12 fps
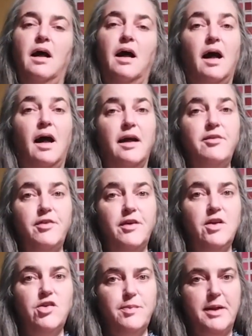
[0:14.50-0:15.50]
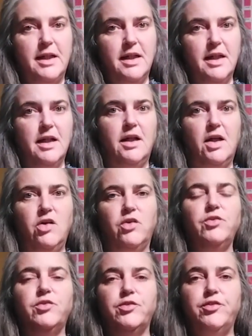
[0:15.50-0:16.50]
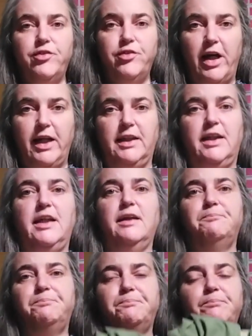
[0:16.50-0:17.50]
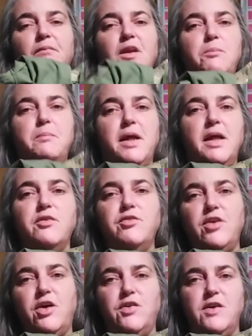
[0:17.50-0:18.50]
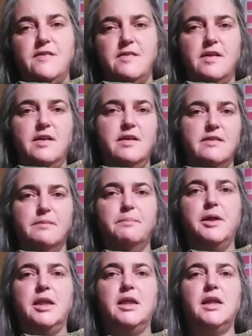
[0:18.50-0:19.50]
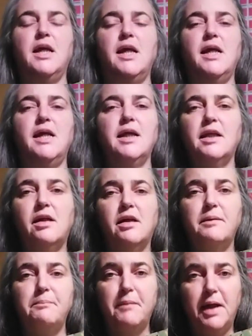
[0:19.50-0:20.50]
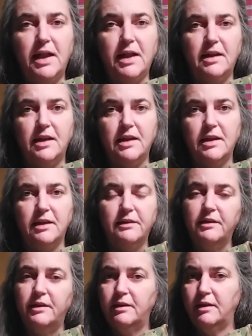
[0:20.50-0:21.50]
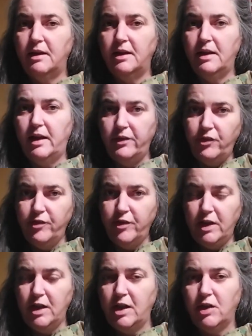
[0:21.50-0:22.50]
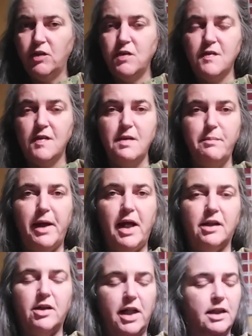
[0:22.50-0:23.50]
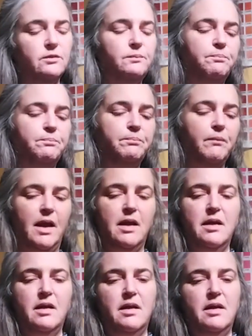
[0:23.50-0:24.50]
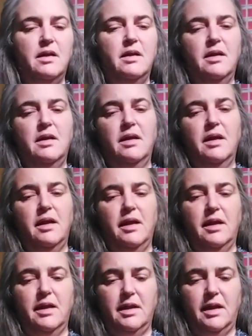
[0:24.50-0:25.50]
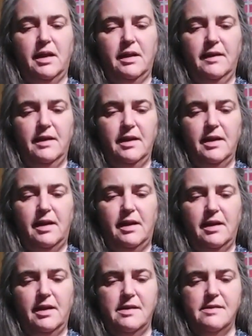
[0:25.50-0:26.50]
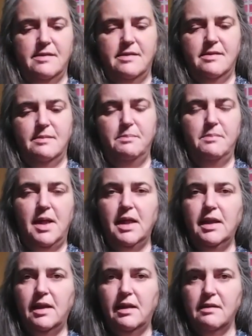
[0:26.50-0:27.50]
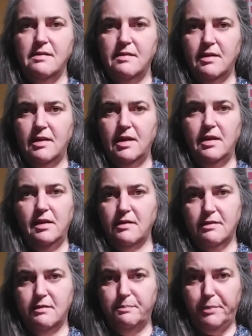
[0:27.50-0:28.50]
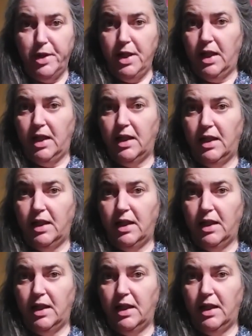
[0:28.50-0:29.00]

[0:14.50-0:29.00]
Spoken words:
I finished making a coat, finally. You may have noticed that it's been hanging on Madeline in other videos in the background. And I think I made this in the spring.